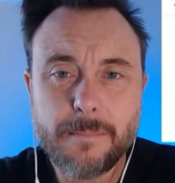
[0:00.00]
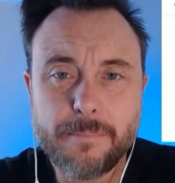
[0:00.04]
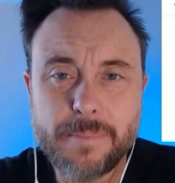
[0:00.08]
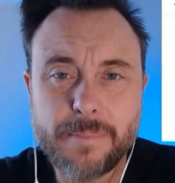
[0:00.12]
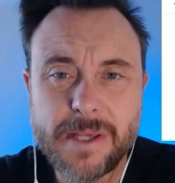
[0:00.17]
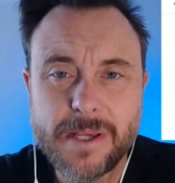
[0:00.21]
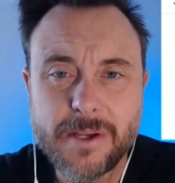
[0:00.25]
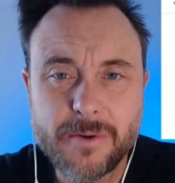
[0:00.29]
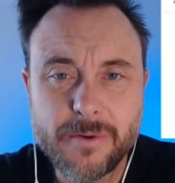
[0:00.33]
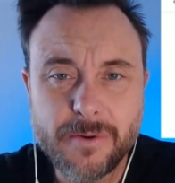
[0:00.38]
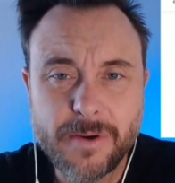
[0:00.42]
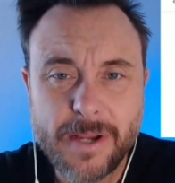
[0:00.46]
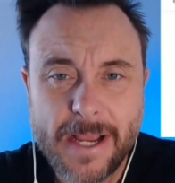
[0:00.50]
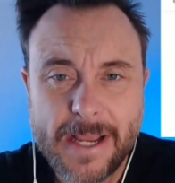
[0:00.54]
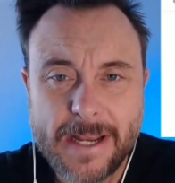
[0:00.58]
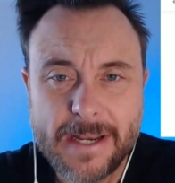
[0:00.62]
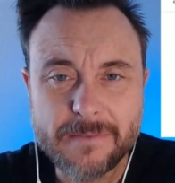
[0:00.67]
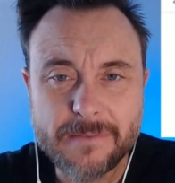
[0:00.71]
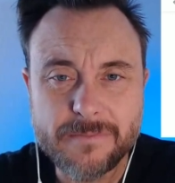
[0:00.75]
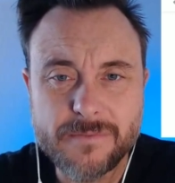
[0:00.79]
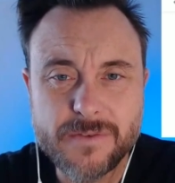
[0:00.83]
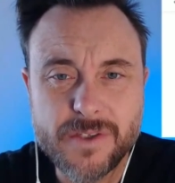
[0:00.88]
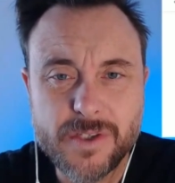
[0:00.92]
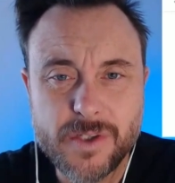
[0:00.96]
Be
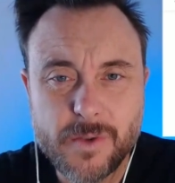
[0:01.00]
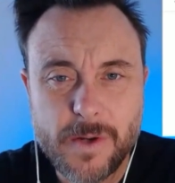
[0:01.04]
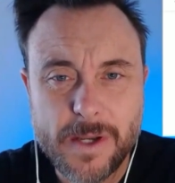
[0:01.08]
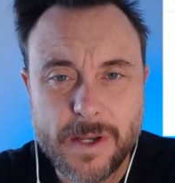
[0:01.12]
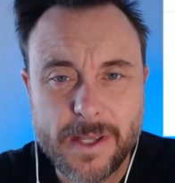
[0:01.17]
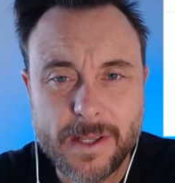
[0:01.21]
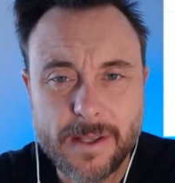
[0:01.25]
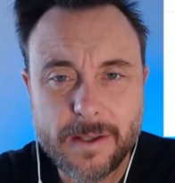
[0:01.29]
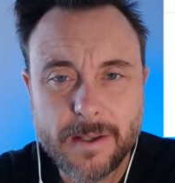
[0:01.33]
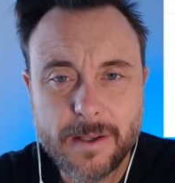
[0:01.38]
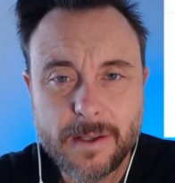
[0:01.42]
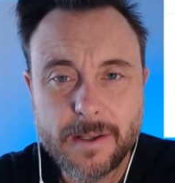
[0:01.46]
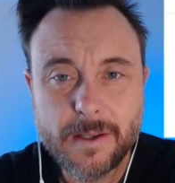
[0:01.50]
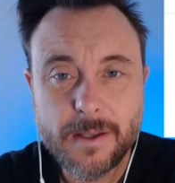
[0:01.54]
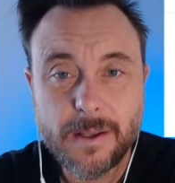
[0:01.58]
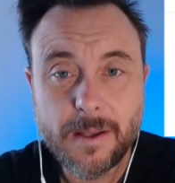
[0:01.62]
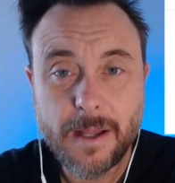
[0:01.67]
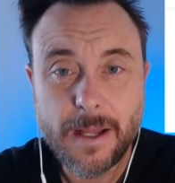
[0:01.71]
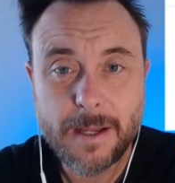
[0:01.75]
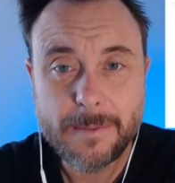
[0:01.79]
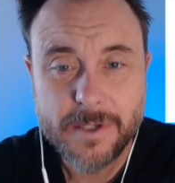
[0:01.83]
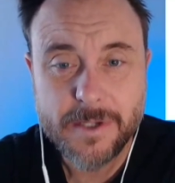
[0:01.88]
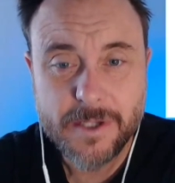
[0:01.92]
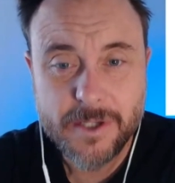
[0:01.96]
creative. Do it.
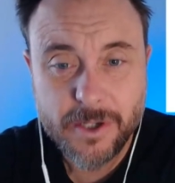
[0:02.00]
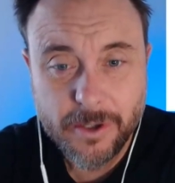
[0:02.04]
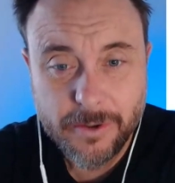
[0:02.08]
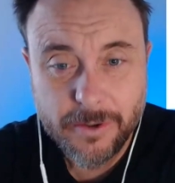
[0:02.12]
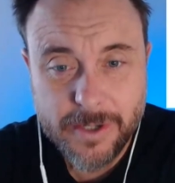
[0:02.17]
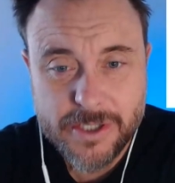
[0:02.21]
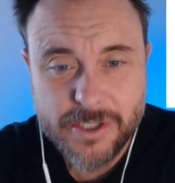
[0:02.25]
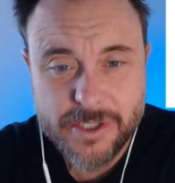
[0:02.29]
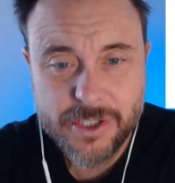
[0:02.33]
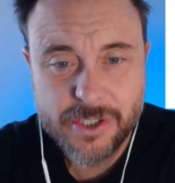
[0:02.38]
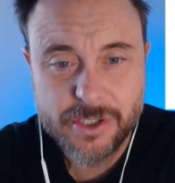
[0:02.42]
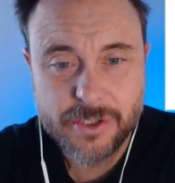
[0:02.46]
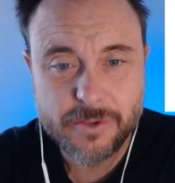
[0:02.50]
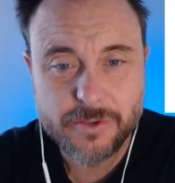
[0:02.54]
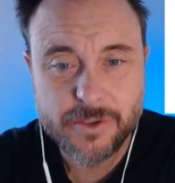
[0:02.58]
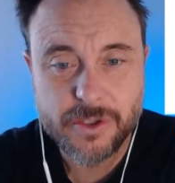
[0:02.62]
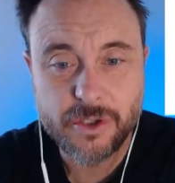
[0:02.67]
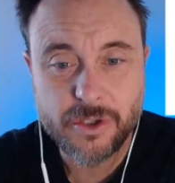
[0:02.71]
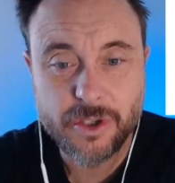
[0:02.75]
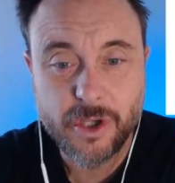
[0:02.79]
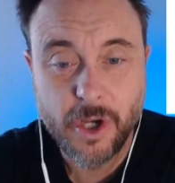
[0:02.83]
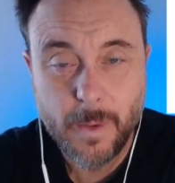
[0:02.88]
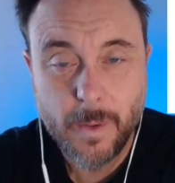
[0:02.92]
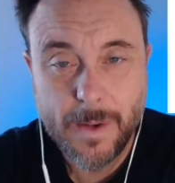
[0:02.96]
I'm encouraging you to
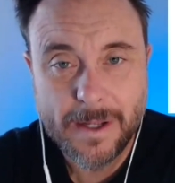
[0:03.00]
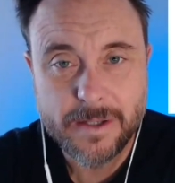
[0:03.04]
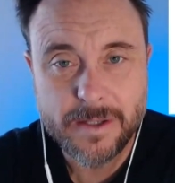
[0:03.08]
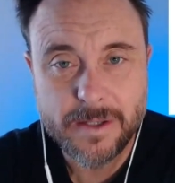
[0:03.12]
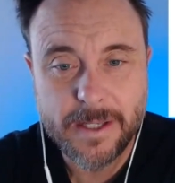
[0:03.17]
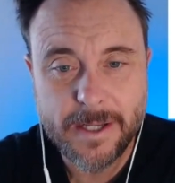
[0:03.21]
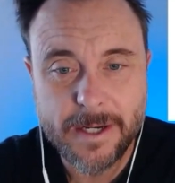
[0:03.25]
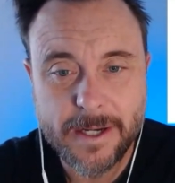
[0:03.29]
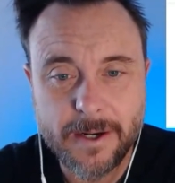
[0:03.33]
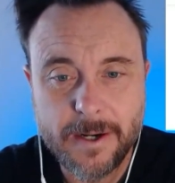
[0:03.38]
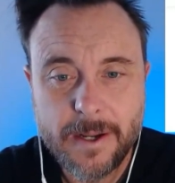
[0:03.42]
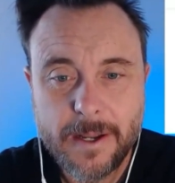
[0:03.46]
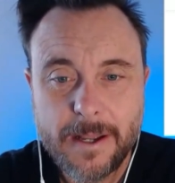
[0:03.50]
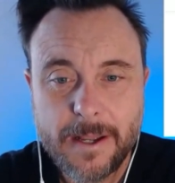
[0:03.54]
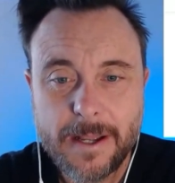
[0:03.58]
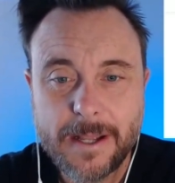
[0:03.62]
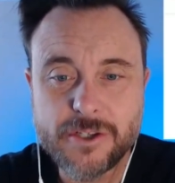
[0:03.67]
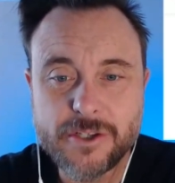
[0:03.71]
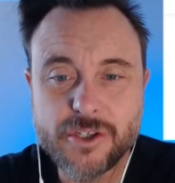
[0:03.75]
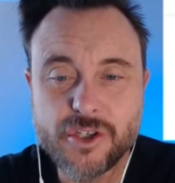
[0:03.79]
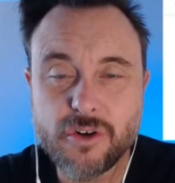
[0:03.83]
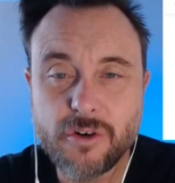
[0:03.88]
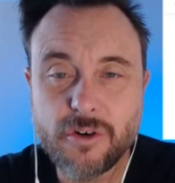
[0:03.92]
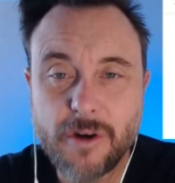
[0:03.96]
go out there
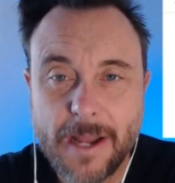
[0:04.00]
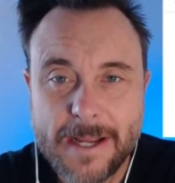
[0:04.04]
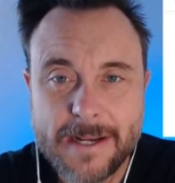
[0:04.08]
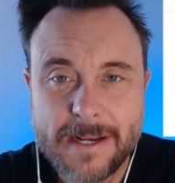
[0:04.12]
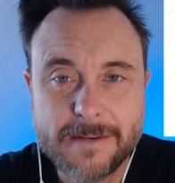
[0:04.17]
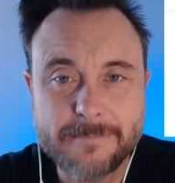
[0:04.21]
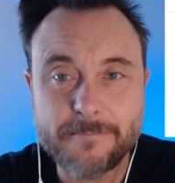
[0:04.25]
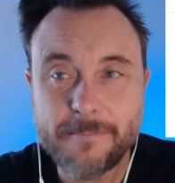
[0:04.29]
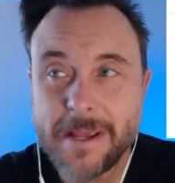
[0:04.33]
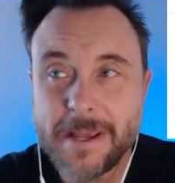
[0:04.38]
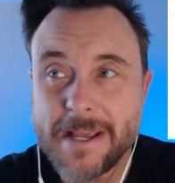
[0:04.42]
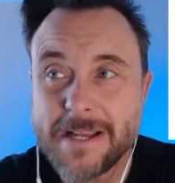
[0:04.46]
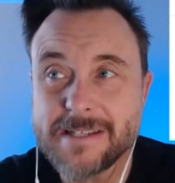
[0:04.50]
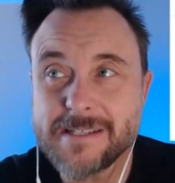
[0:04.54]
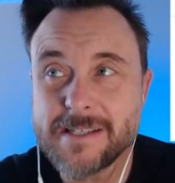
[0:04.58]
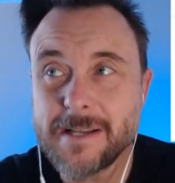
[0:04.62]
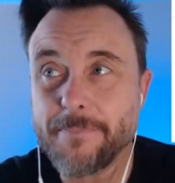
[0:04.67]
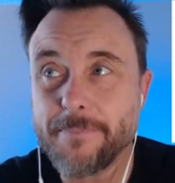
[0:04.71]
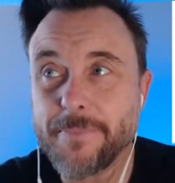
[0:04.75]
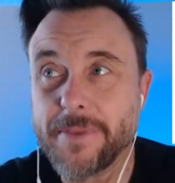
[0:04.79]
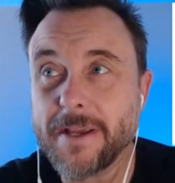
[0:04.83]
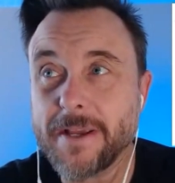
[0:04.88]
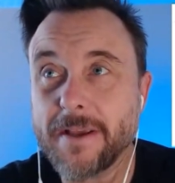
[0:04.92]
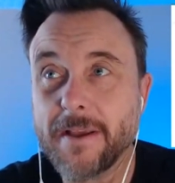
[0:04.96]
and try to make
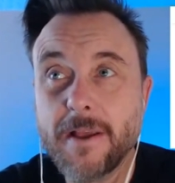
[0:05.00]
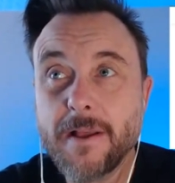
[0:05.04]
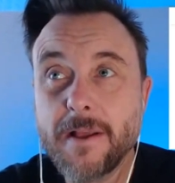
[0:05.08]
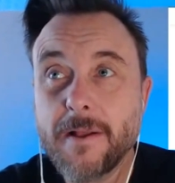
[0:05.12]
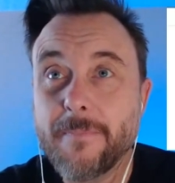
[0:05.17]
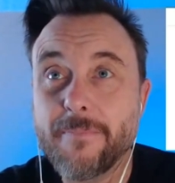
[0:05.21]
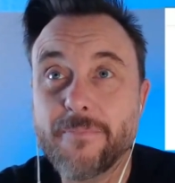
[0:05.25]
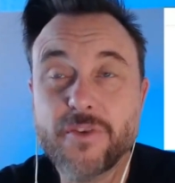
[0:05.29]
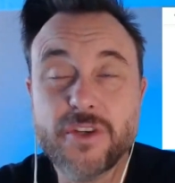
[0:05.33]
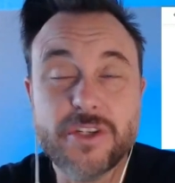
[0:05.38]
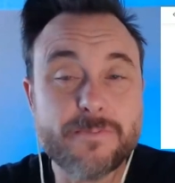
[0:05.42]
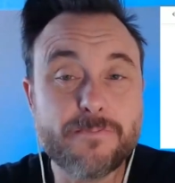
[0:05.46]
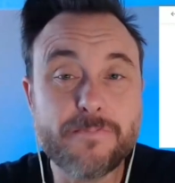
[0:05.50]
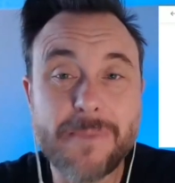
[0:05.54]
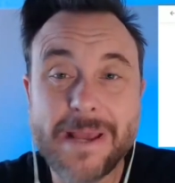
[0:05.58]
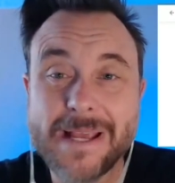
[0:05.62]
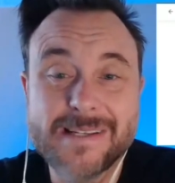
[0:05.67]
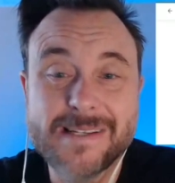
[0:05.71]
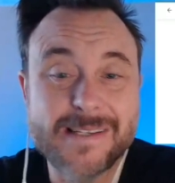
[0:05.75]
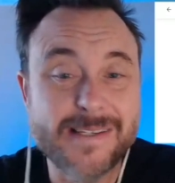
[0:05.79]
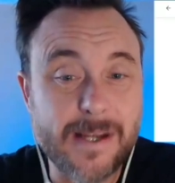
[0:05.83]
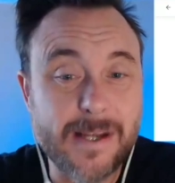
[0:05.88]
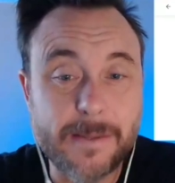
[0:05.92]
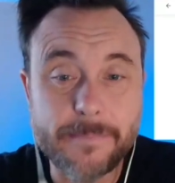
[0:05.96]
something. Just
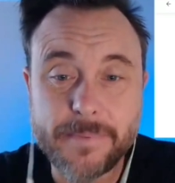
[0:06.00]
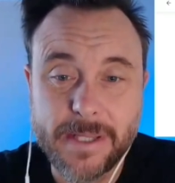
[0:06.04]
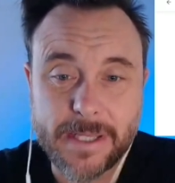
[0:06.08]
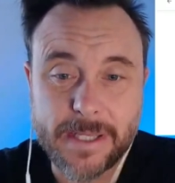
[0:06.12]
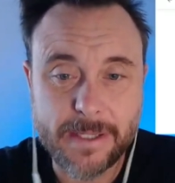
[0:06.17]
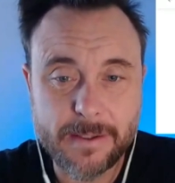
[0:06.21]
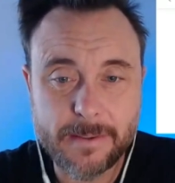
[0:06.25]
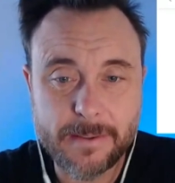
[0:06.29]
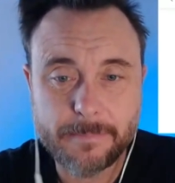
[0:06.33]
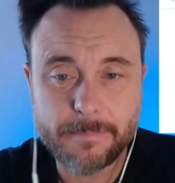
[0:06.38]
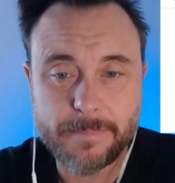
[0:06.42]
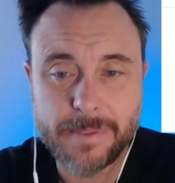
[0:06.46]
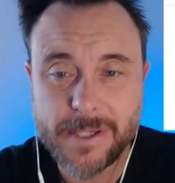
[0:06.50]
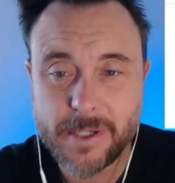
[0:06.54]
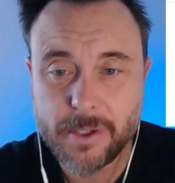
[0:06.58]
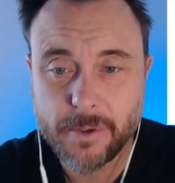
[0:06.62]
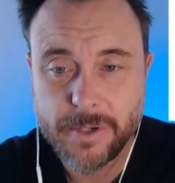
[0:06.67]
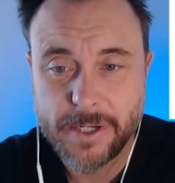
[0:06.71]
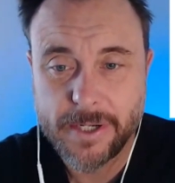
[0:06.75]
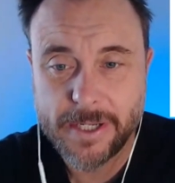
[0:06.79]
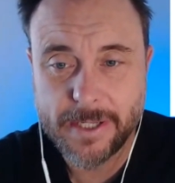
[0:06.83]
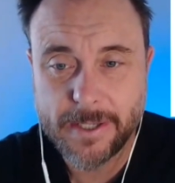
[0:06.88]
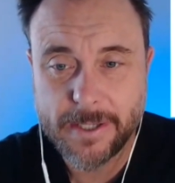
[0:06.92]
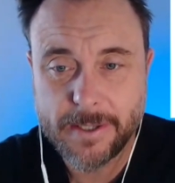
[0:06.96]
make something,
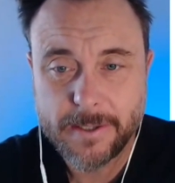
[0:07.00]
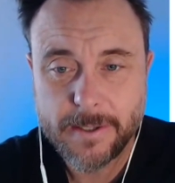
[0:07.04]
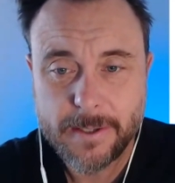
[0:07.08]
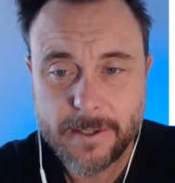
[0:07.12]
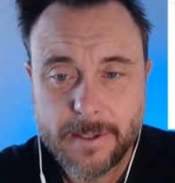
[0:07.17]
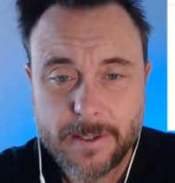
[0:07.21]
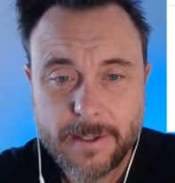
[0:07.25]
period.